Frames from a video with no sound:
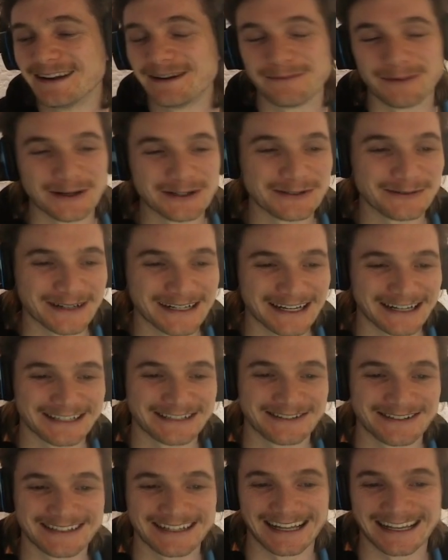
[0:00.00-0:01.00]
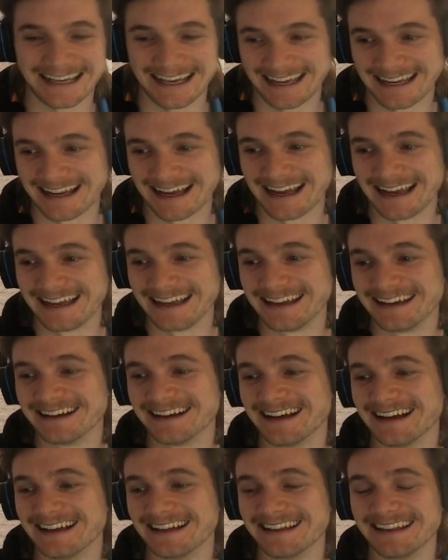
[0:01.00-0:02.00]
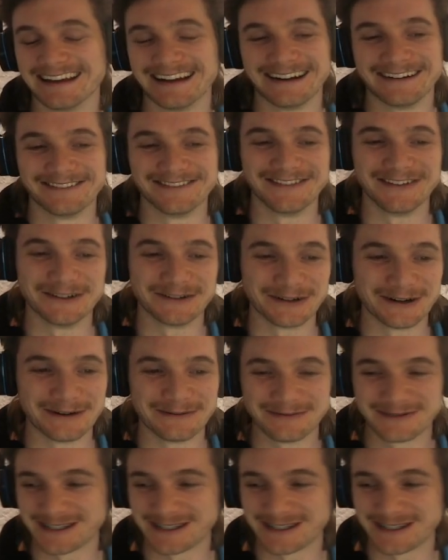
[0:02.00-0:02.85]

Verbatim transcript: Most of my customers like NA and Europe.